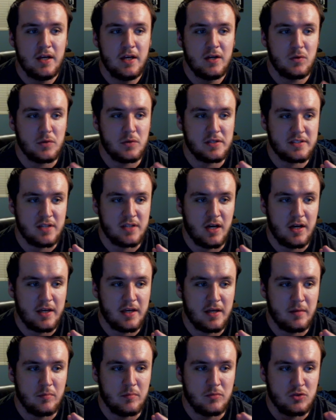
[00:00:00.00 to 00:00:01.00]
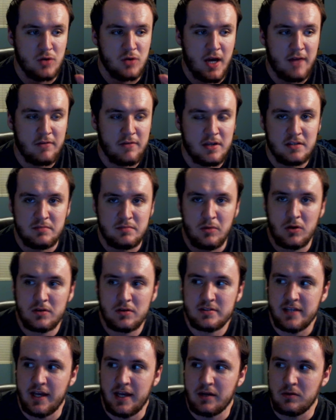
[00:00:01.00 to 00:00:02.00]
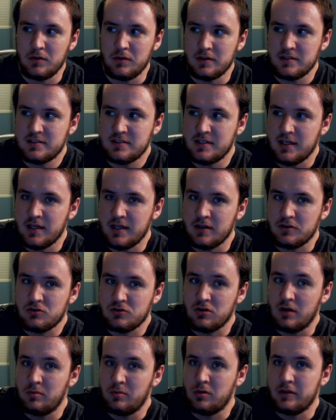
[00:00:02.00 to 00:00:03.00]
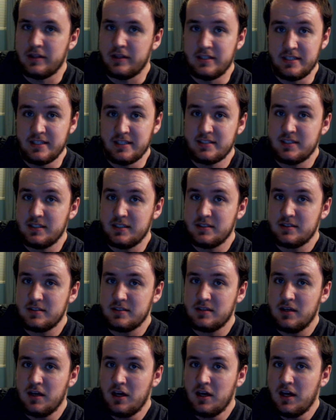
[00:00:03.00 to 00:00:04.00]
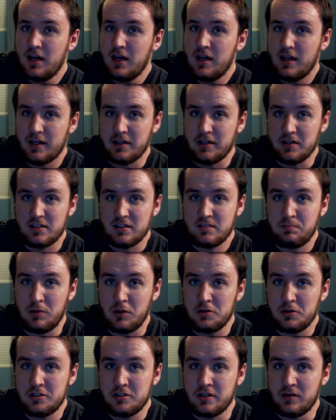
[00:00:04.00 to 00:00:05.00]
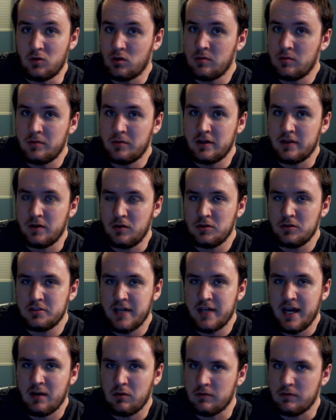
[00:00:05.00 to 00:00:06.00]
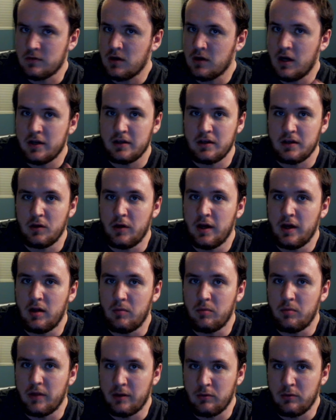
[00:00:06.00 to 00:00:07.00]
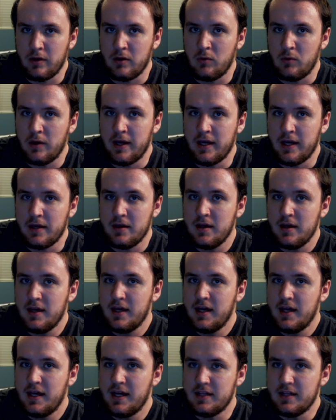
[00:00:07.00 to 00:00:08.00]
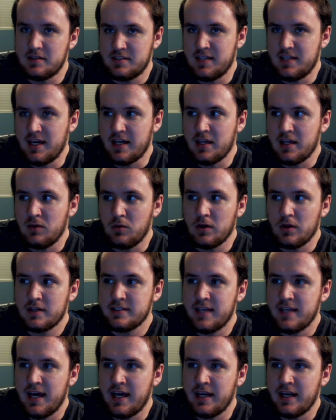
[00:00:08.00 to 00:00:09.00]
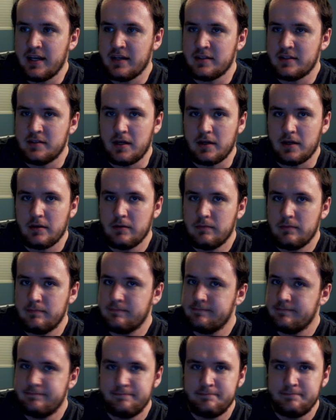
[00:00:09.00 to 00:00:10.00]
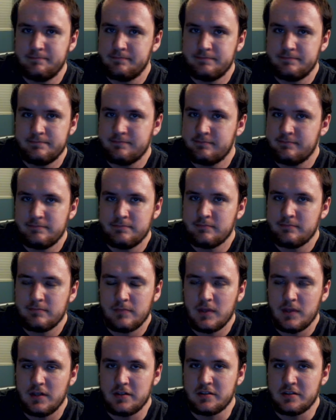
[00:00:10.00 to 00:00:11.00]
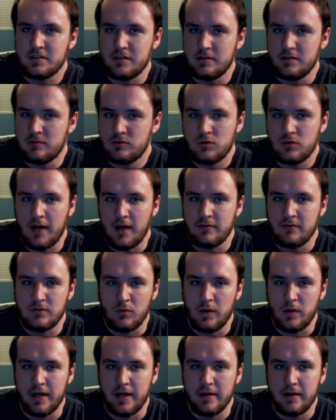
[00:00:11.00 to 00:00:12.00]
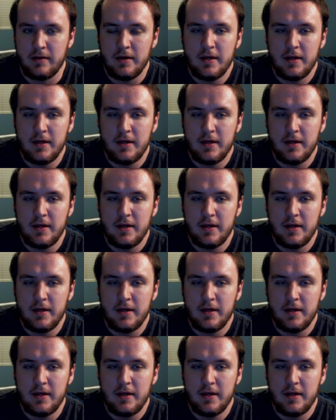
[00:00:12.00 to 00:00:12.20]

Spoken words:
We saw him driving his motorcycle and seeing trouble in the distance, like an explosion. Normally, the old Jack would have gone to go help, like, right away. Instead, he looks at it and is like, just drives away.